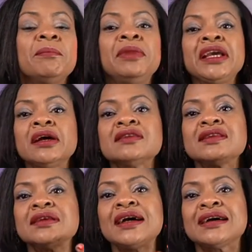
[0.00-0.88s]
because
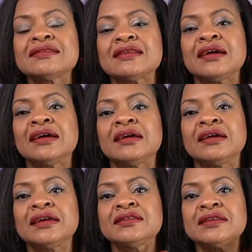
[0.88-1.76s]
it has
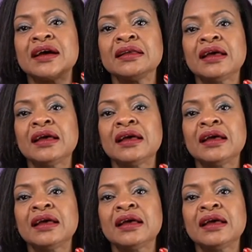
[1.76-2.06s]
uh, is uh,